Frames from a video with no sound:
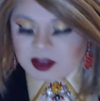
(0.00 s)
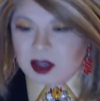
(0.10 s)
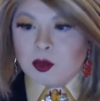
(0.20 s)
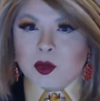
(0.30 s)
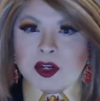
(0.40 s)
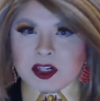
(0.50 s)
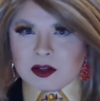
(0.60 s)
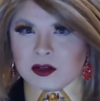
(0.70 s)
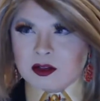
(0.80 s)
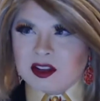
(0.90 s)
the
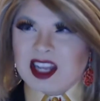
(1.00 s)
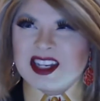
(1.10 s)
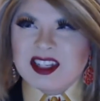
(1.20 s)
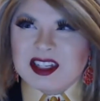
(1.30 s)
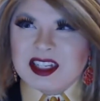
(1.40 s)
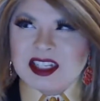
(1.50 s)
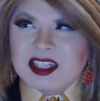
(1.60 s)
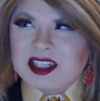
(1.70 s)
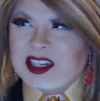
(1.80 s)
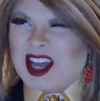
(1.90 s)
original
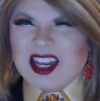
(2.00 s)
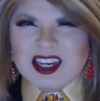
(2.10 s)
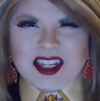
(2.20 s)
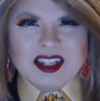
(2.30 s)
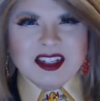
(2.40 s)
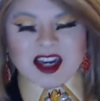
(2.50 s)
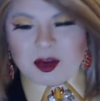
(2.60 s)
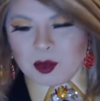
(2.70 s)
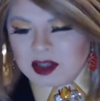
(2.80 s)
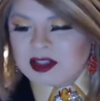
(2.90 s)
1990,
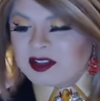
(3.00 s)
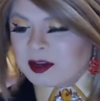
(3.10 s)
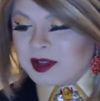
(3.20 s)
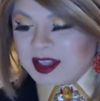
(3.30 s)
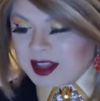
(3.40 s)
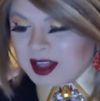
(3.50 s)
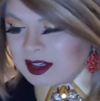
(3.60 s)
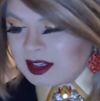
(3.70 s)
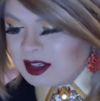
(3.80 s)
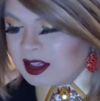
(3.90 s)
91, something like that.
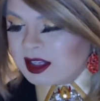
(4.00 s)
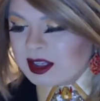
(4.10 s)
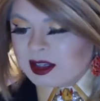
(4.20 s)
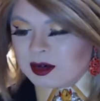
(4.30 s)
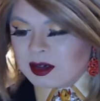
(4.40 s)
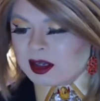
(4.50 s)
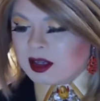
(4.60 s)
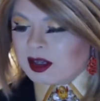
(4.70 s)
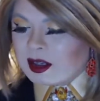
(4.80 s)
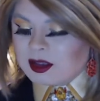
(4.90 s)
Uh,
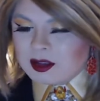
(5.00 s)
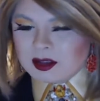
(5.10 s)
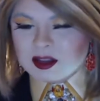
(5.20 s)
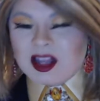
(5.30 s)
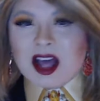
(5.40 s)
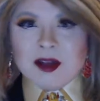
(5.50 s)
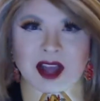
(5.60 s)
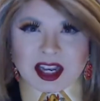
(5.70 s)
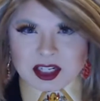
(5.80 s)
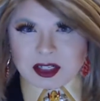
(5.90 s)
live
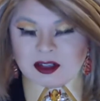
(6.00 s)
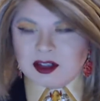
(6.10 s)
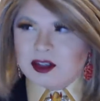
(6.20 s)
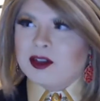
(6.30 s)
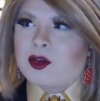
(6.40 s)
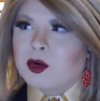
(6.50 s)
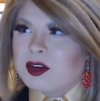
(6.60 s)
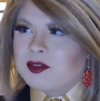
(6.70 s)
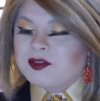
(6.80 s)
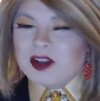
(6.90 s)
action, Corey
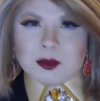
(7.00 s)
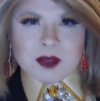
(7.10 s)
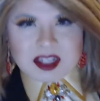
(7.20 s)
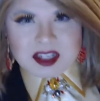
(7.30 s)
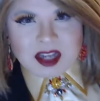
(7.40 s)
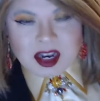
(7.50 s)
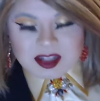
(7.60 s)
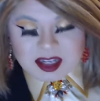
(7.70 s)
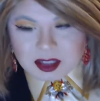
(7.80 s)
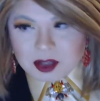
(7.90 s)
Feldman as
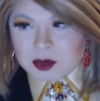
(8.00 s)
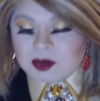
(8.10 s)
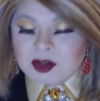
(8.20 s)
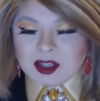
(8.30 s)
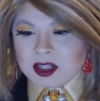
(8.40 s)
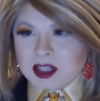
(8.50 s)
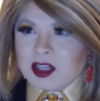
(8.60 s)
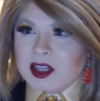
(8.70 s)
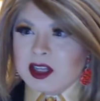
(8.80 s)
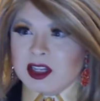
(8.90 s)
Donatello,
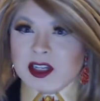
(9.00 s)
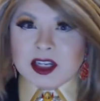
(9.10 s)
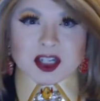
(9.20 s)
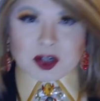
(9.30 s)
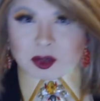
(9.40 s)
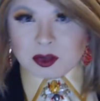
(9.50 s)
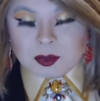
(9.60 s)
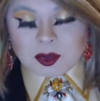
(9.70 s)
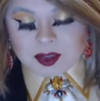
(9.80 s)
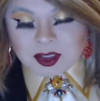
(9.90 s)
Ninja Turtles
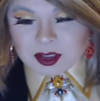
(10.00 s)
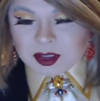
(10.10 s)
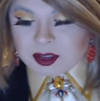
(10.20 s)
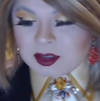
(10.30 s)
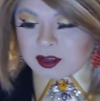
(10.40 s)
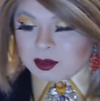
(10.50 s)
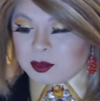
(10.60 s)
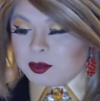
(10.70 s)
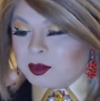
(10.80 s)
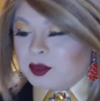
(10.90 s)
movie
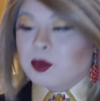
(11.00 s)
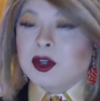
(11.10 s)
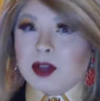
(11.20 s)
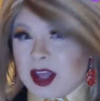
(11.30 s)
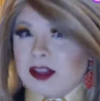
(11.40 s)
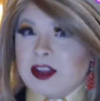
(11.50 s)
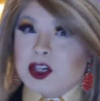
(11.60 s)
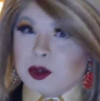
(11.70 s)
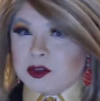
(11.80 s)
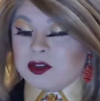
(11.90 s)
with the real Casey
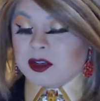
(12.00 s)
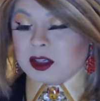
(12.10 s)
Jones.